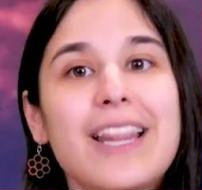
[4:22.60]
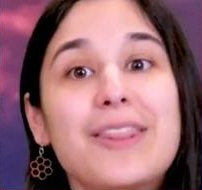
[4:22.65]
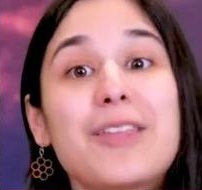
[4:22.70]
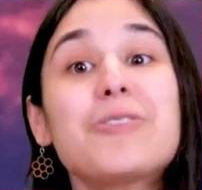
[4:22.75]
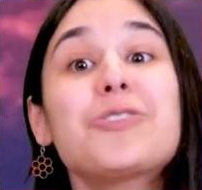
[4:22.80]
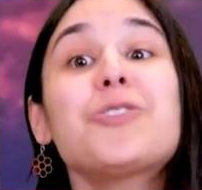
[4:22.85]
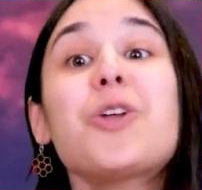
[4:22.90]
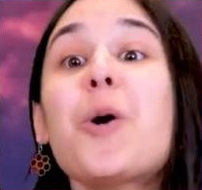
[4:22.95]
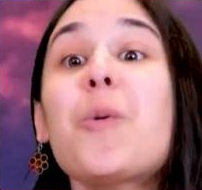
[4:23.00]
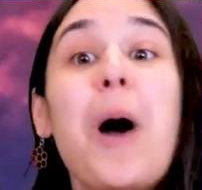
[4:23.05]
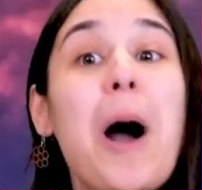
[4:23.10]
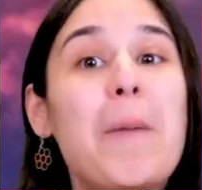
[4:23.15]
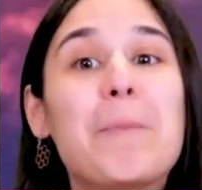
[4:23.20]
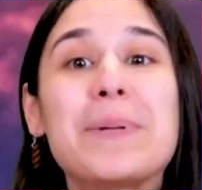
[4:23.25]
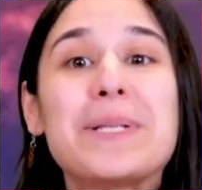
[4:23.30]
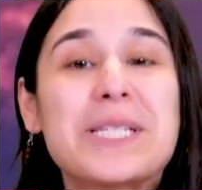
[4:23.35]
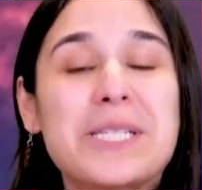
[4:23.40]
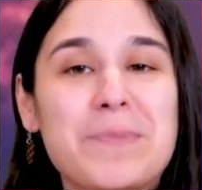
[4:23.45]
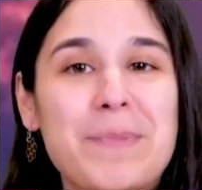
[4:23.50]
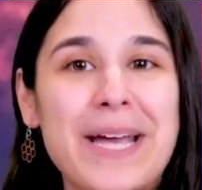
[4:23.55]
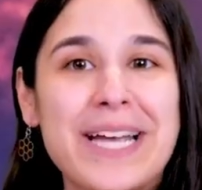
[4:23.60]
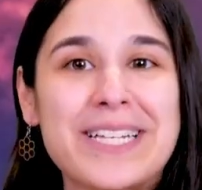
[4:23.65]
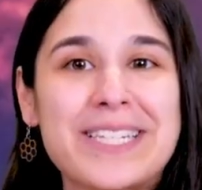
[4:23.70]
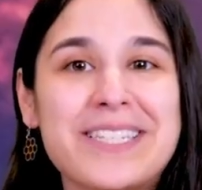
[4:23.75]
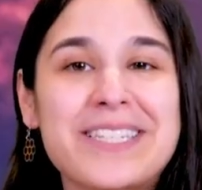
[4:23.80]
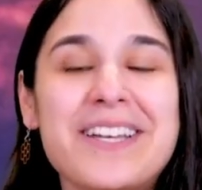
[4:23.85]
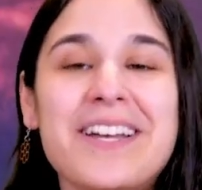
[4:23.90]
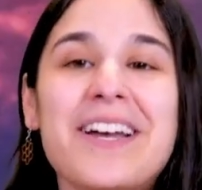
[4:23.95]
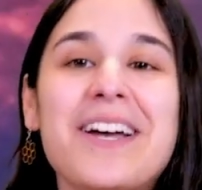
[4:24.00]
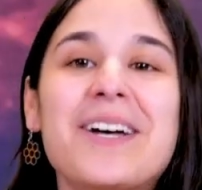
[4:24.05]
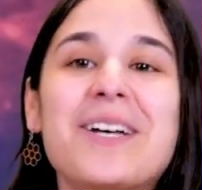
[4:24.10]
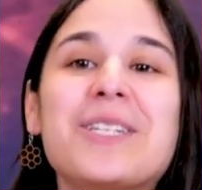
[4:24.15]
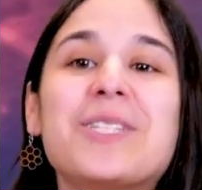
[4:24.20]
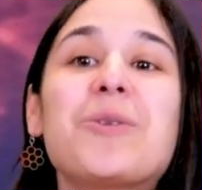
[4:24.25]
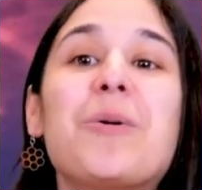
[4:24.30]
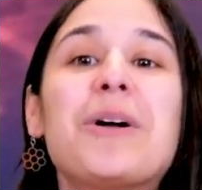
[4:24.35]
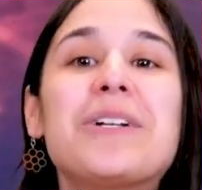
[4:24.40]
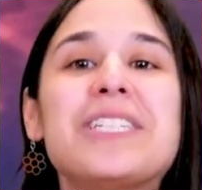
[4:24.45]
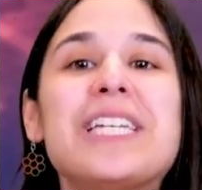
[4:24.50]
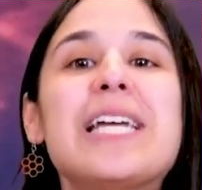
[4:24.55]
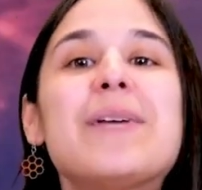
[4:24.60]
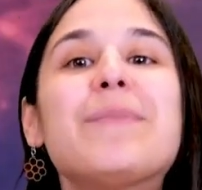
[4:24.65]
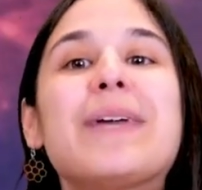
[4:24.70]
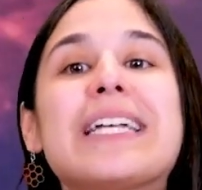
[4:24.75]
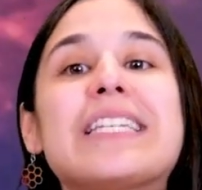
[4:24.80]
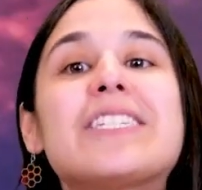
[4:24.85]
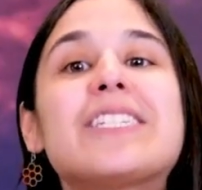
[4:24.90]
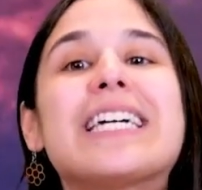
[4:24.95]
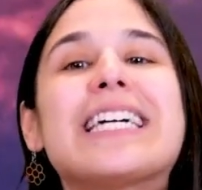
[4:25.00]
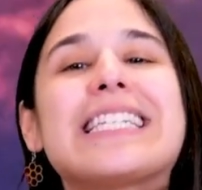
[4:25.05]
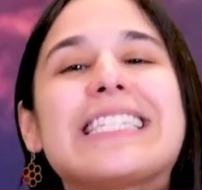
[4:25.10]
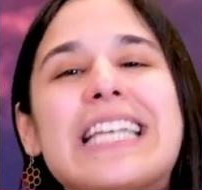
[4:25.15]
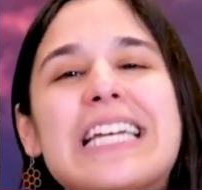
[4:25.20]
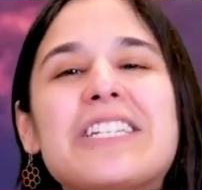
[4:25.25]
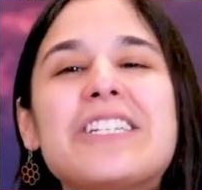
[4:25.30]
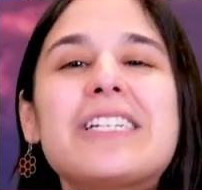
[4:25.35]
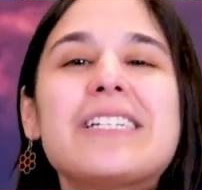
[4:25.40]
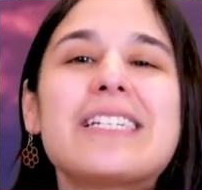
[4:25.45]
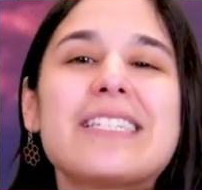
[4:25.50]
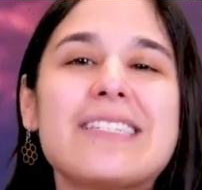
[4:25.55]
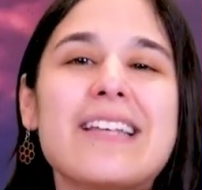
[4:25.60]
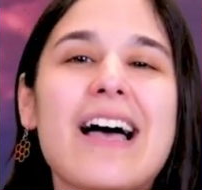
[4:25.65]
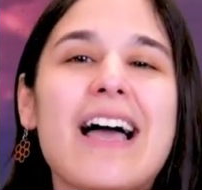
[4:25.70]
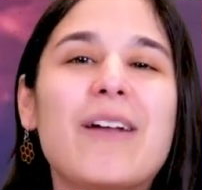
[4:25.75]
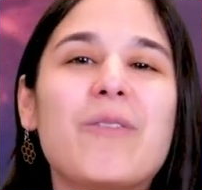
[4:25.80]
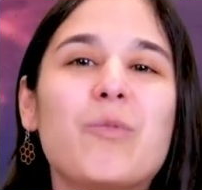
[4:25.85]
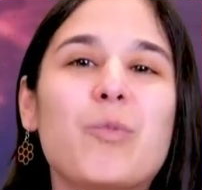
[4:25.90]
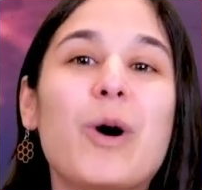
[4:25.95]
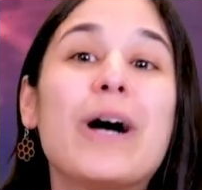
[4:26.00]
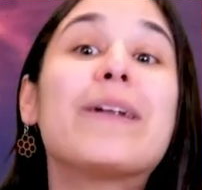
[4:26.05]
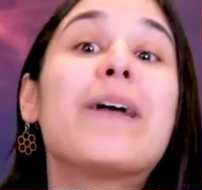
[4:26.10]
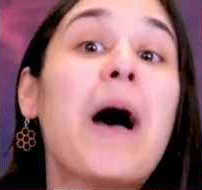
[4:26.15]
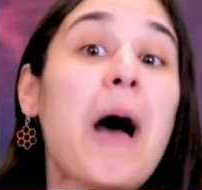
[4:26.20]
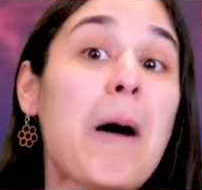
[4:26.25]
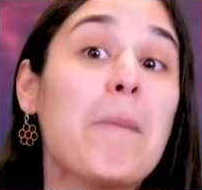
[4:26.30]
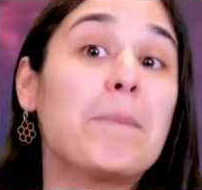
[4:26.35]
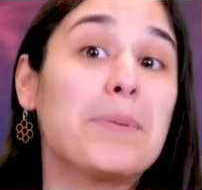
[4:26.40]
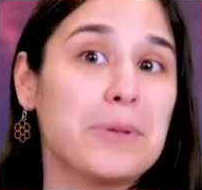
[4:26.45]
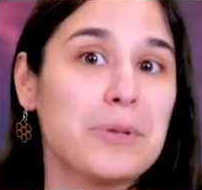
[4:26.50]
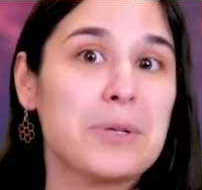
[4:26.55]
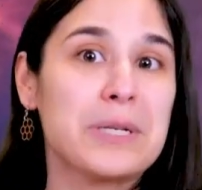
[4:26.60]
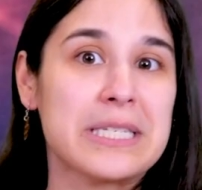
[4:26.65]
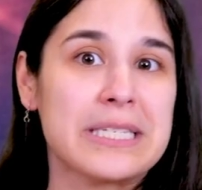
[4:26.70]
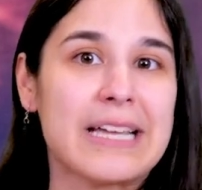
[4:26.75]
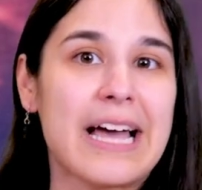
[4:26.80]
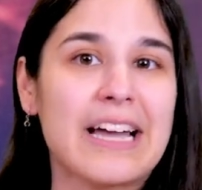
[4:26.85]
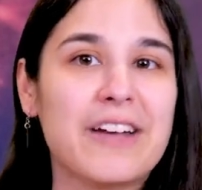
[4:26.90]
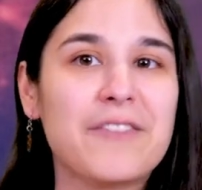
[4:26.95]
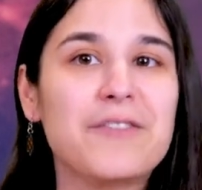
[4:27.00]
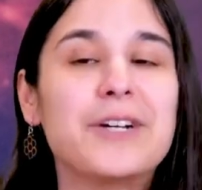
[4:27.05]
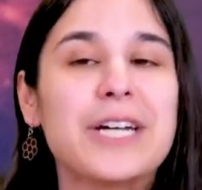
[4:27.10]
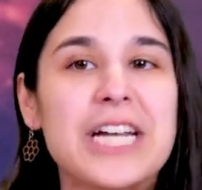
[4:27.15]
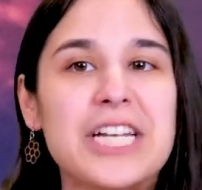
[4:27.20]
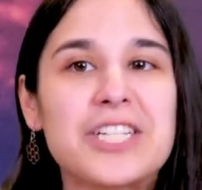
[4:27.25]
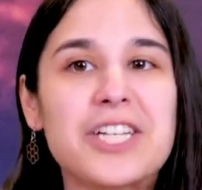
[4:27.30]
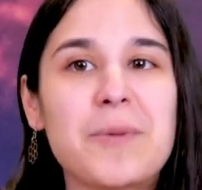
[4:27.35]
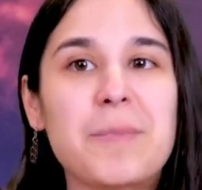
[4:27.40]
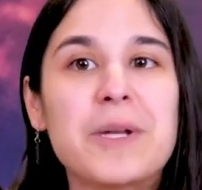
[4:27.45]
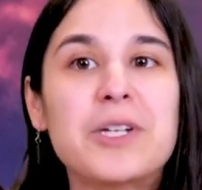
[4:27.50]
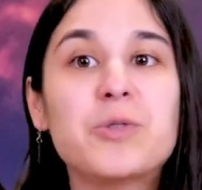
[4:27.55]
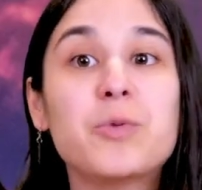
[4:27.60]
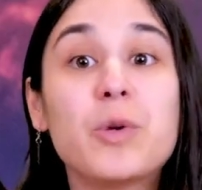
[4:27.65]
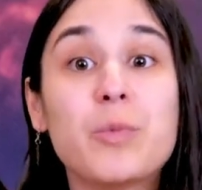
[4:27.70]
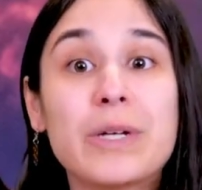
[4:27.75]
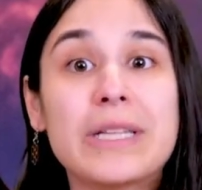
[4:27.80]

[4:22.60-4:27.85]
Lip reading: There's no up in space, so our team gets to essentially decide what up looks like for each image we